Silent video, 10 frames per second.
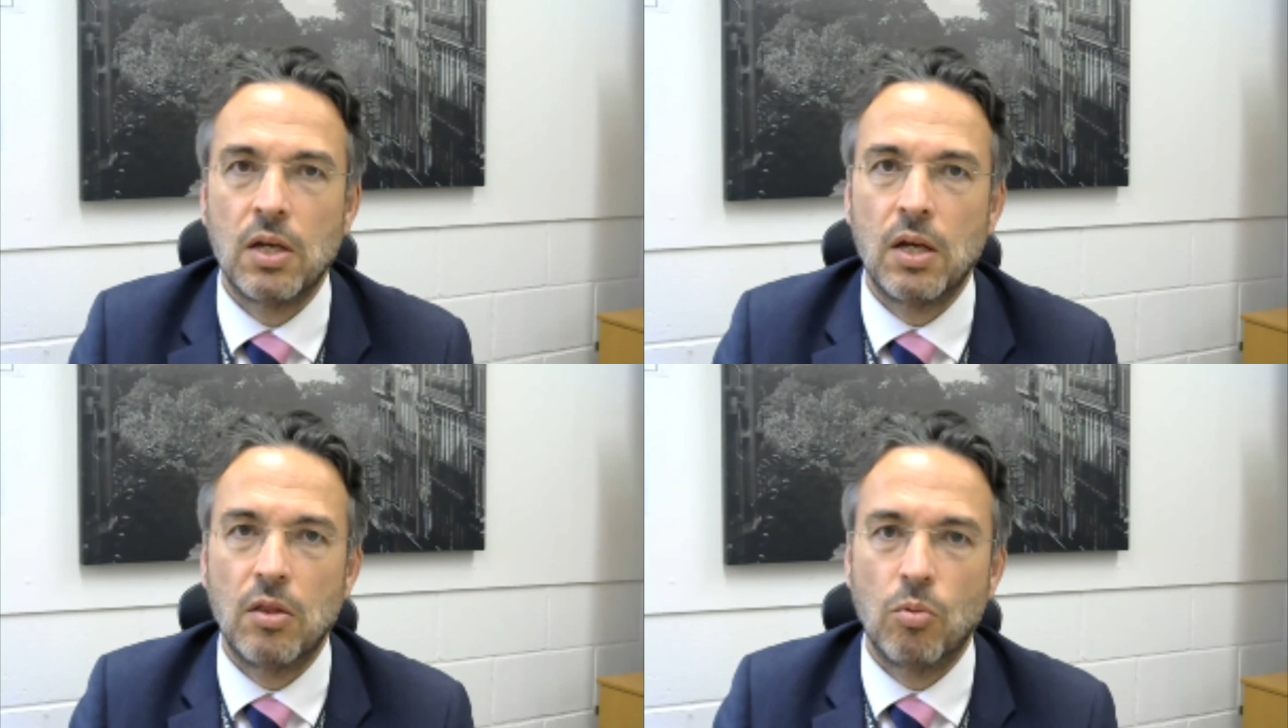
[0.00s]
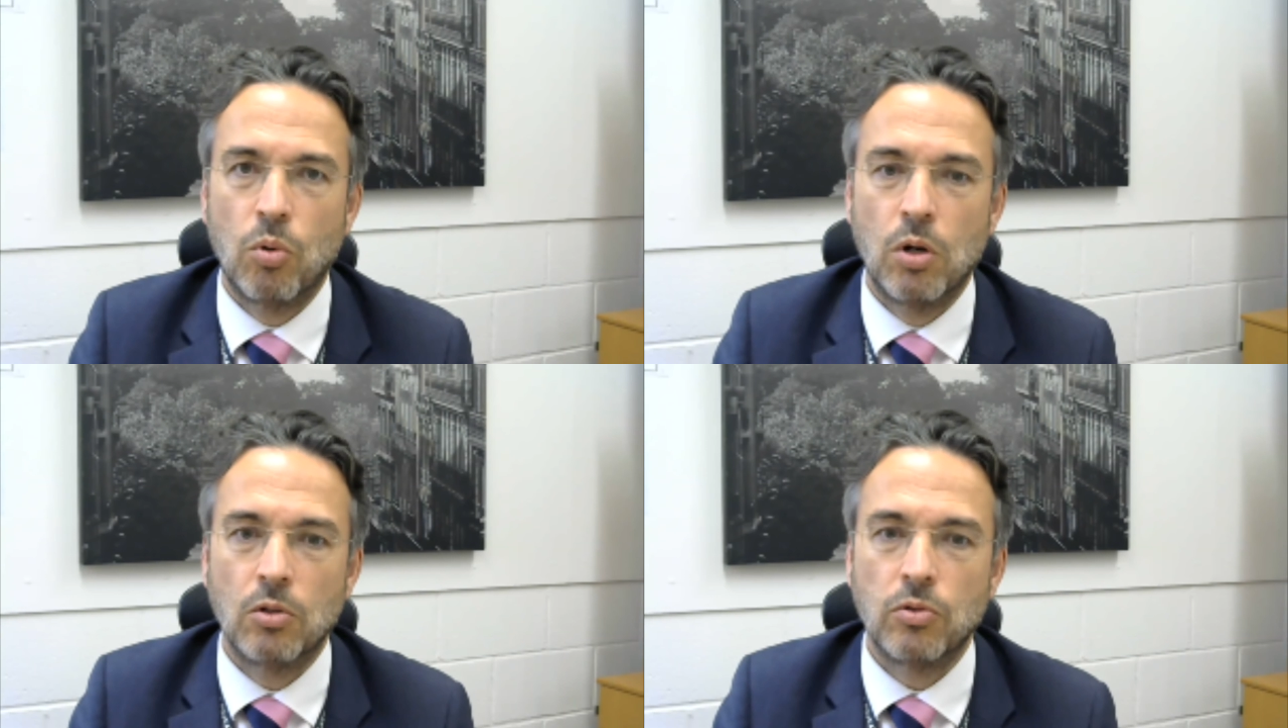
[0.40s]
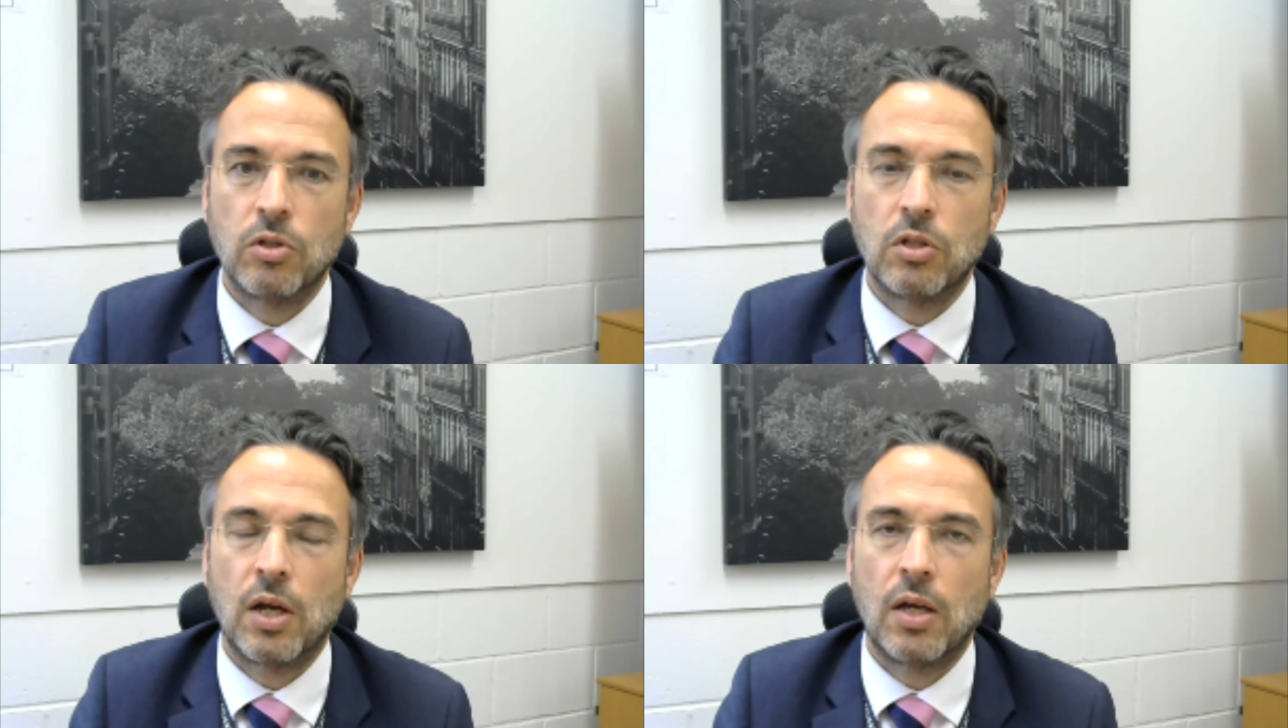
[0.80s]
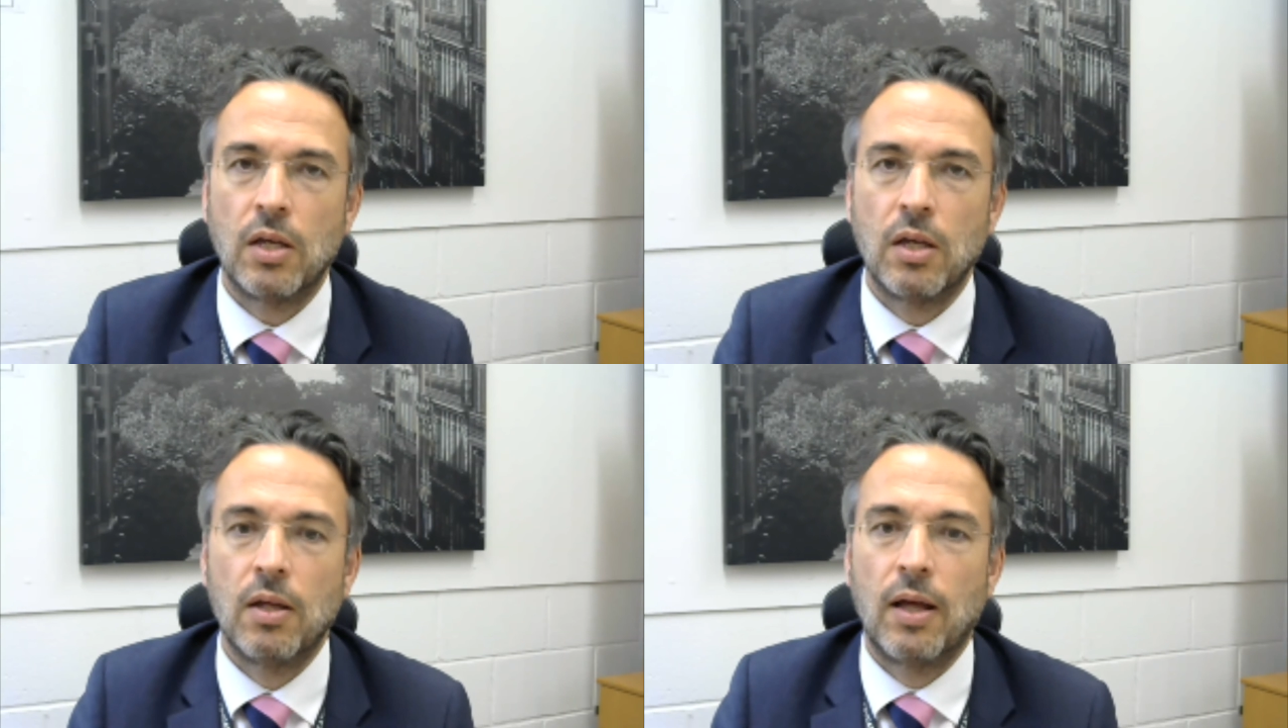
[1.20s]
in the world today
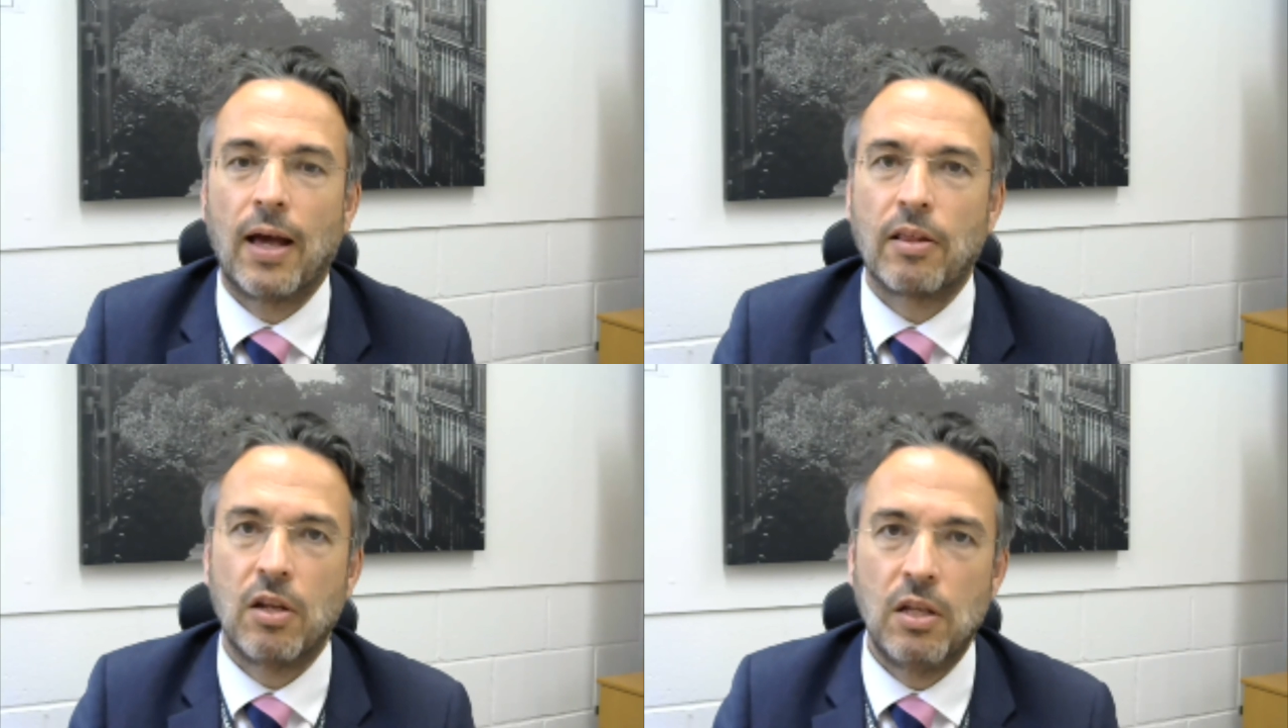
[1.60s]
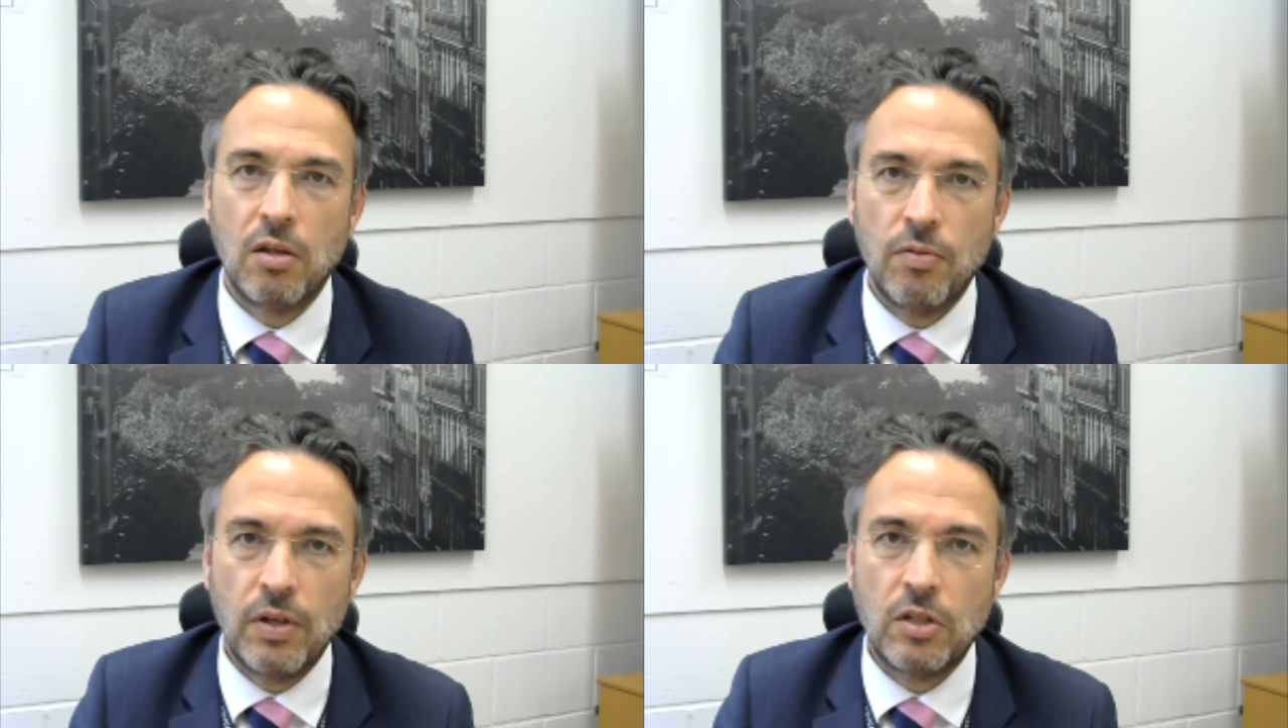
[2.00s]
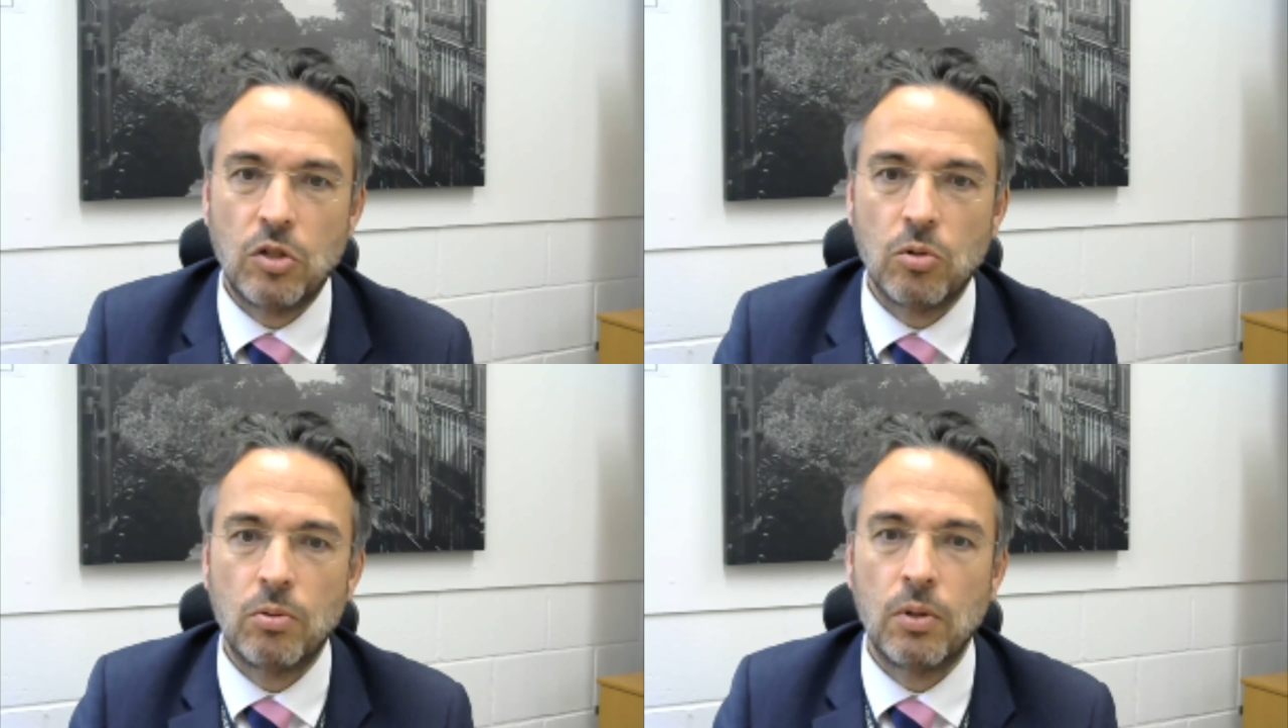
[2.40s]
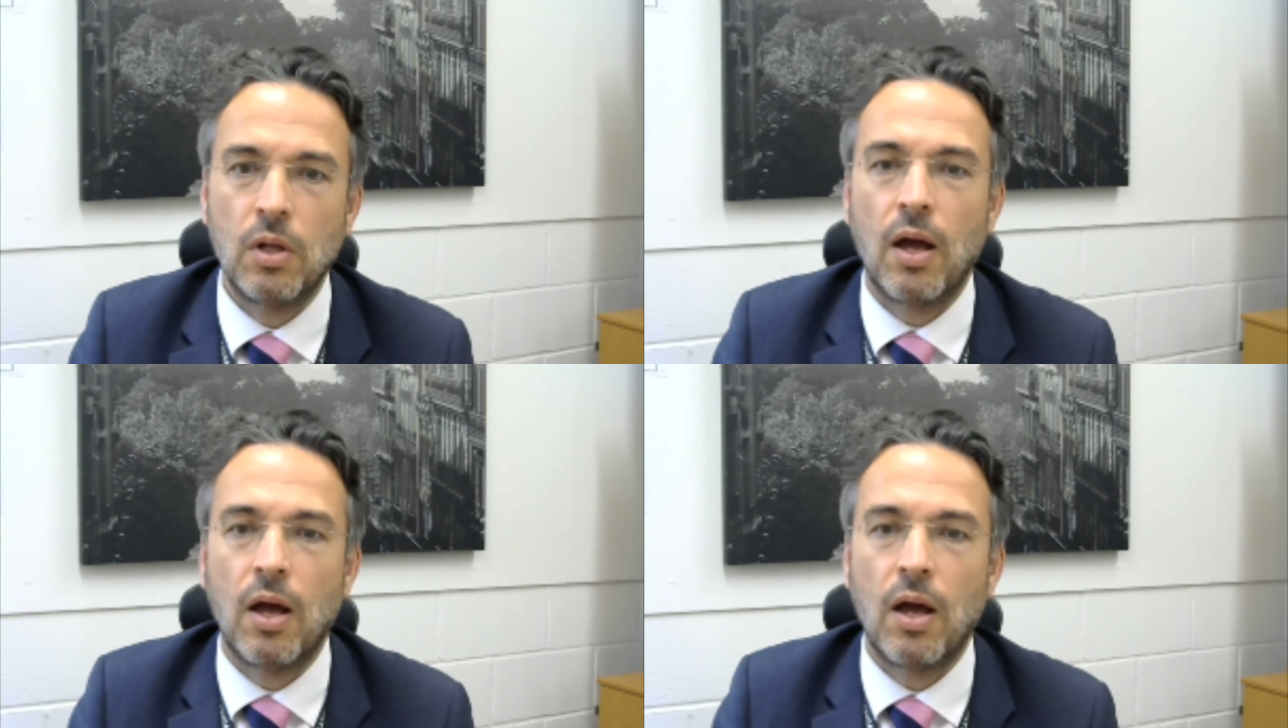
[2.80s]
as an individual,